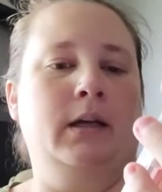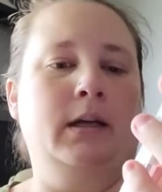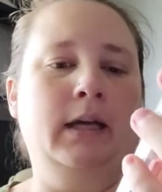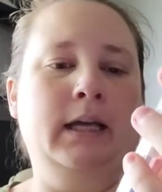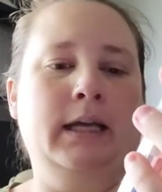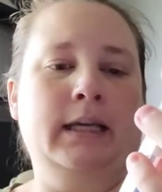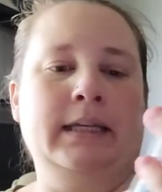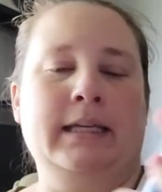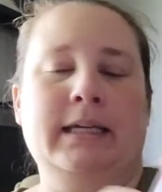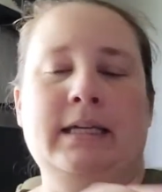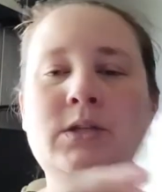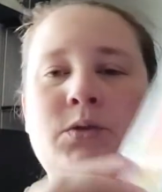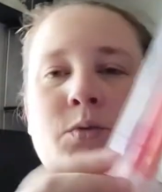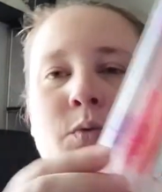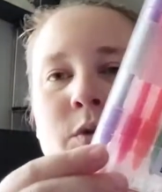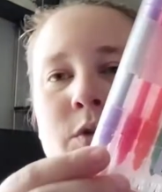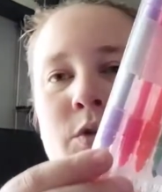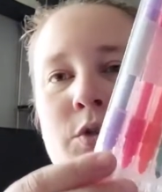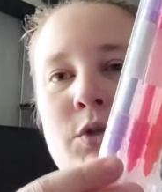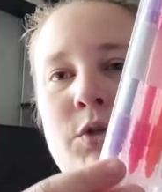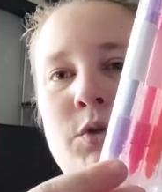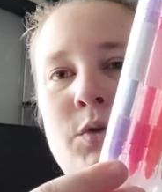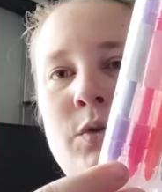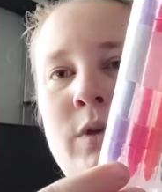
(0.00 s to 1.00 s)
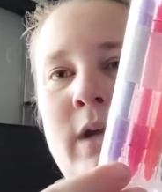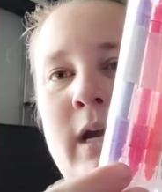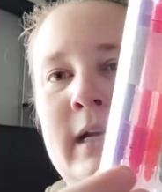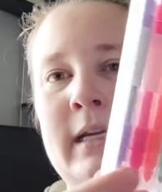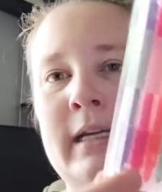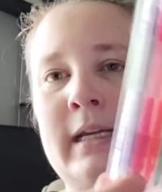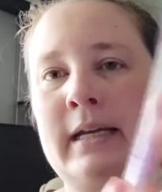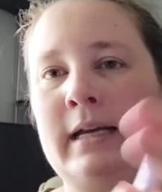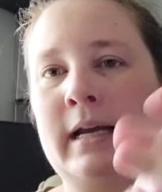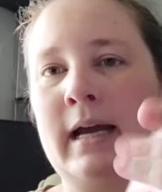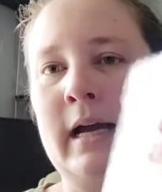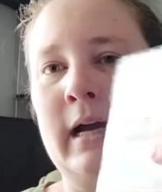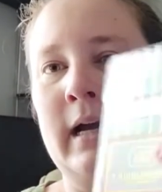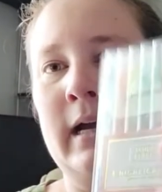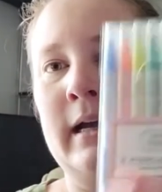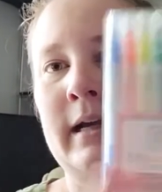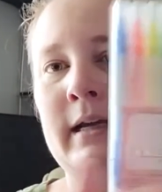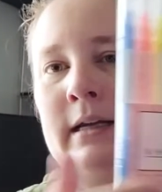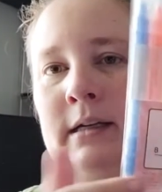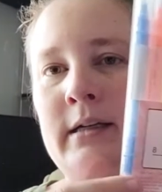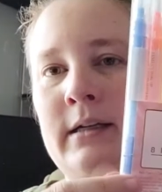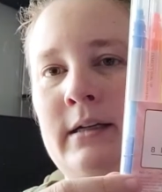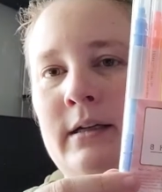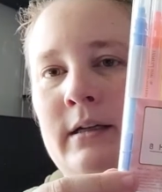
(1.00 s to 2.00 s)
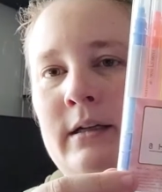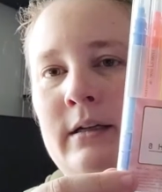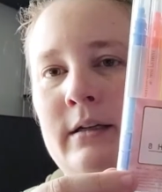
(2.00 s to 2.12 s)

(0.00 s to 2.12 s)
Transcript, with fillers: and these were $2.99